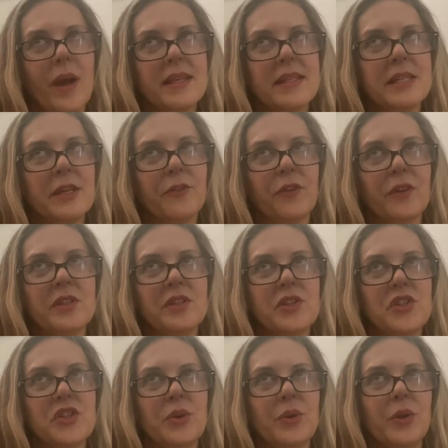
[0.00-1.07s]
What difference
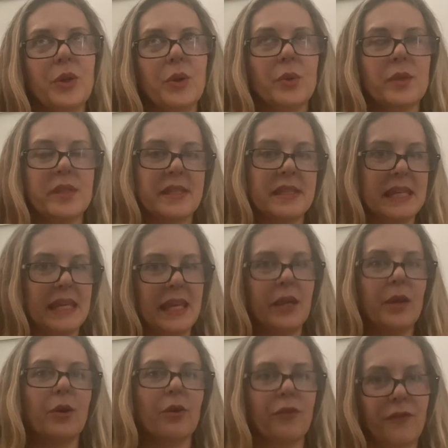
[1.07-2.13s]
do you
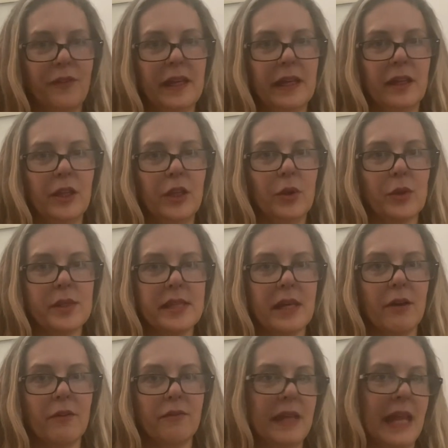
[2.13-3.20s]
see or feel in yourself